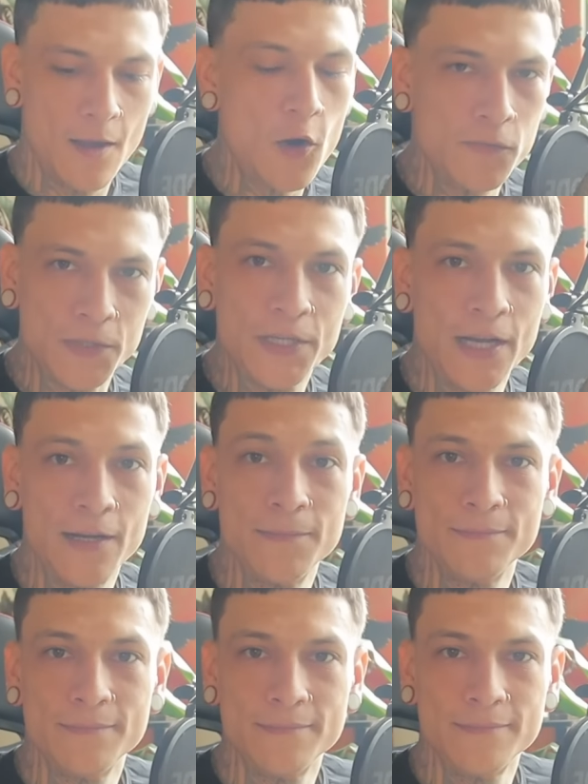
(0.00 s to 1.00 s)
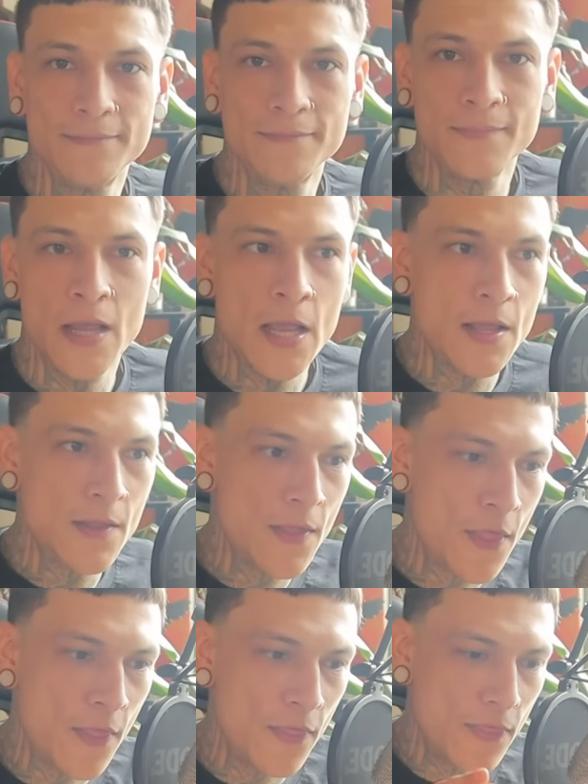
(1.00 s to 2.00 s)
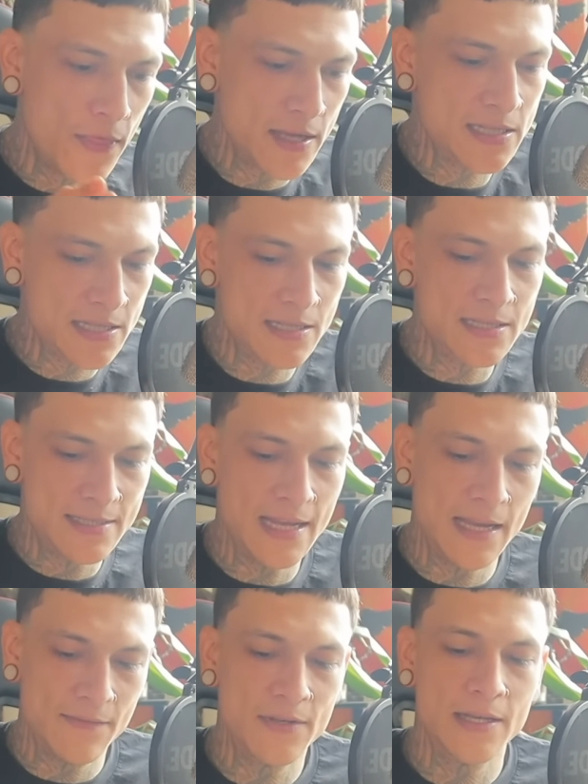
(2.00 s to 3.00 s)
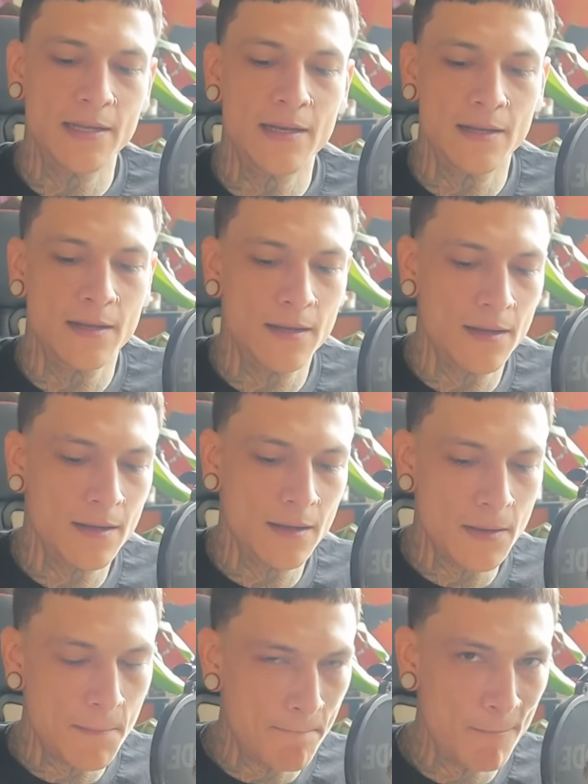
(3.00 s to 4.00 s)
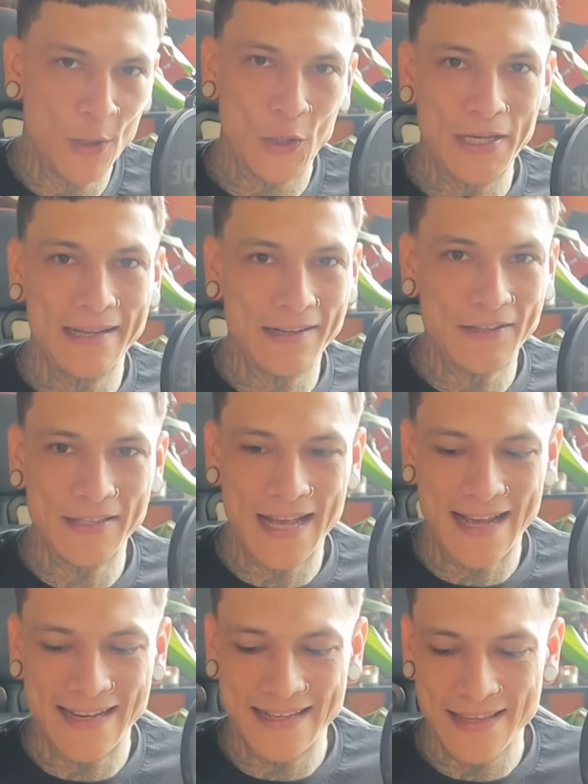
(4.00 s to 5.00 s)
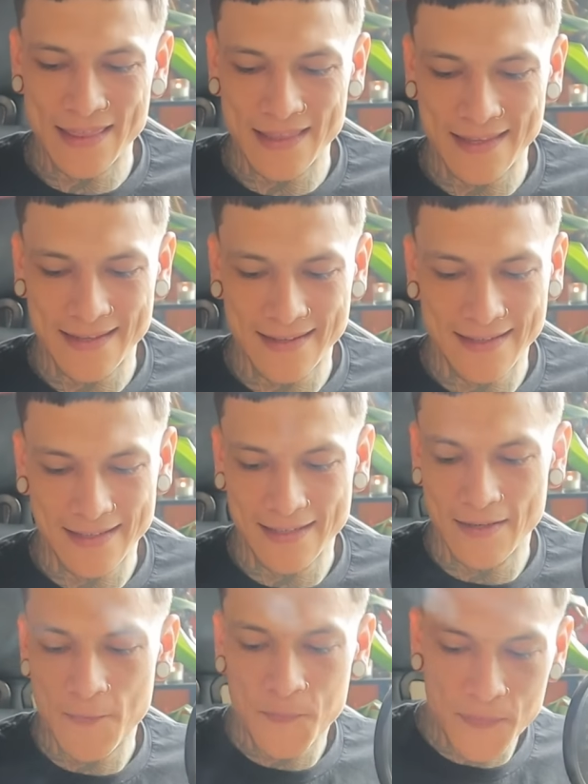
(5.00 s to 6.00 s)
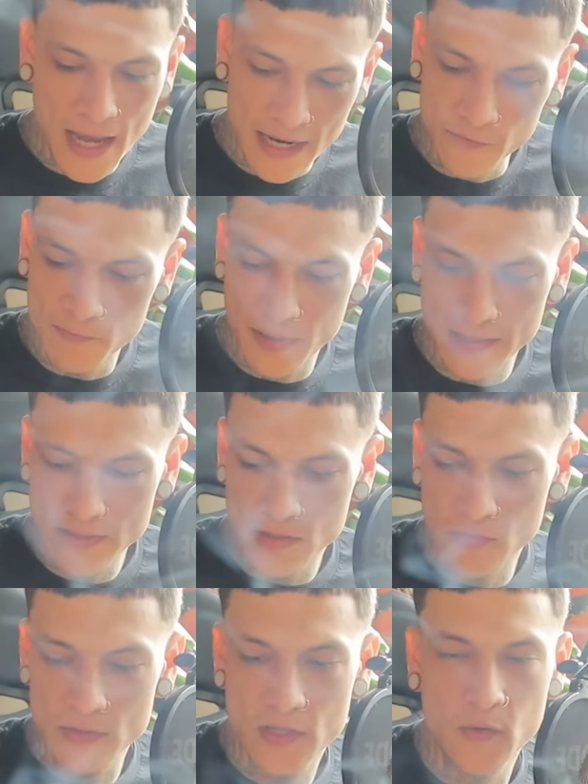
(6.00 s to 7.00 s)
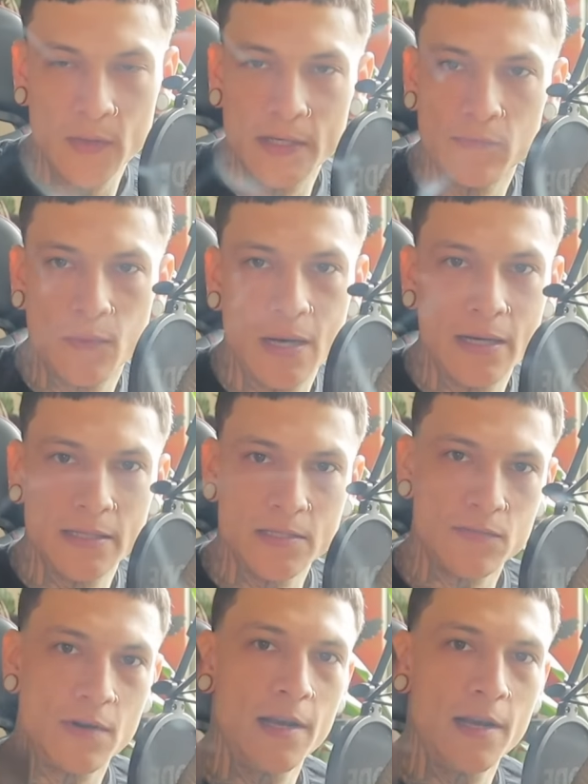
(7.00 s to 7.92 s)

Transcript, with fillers: overcome. This is David murking Goliath. Nine of Pentacles, Queen of Wands,